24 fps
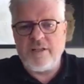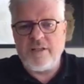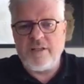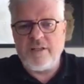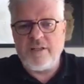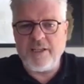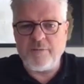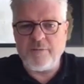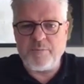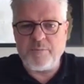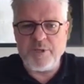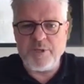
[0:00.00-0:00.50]

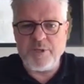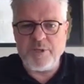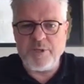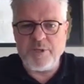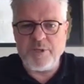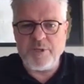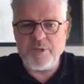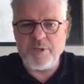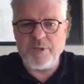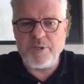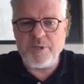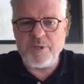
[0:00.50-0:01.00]
Defining a
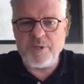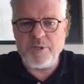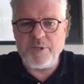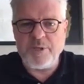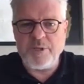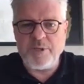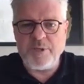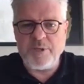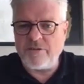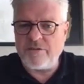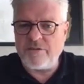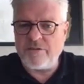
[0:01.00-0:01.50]

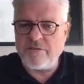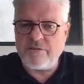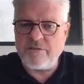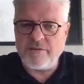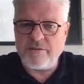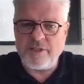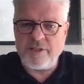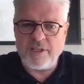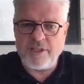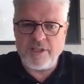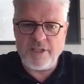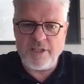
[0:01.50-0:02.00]
PCB is not
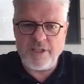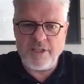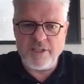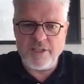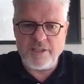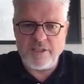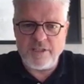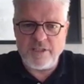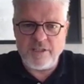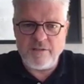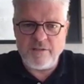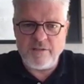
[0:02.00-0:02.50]
so very
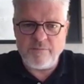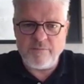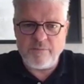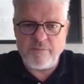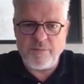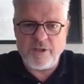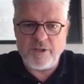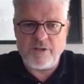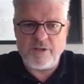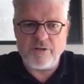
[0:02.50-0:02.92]
easy,